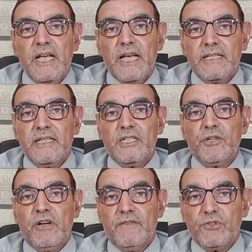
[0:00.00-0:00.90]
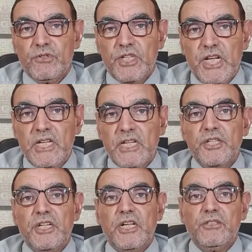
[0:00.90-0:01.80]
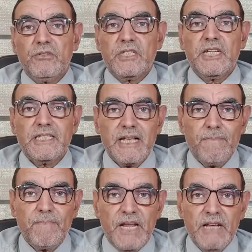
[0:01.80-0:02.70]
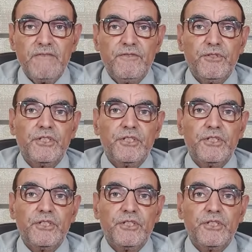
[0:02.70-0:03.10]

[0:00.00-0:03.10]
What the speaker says: And this you have to change and to set a plan for,